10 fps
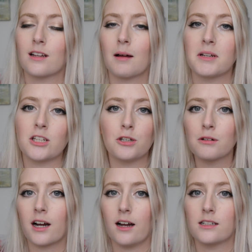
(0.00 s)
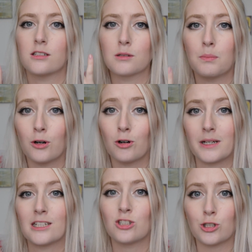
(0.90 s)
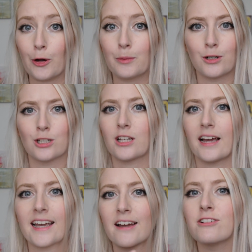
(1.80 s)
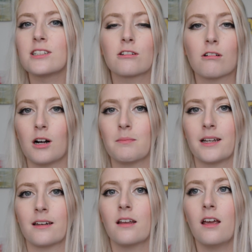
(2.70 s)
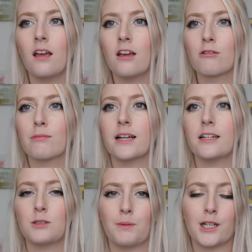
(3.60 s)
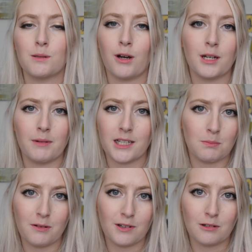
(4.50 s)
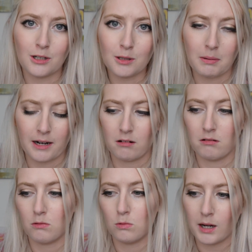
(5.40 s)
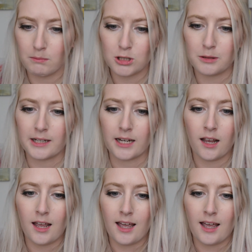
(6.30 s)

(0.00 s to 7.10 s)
I mean, you guys support me so much, like every single comment really spurs me on and makes me feel good about what I'm doing.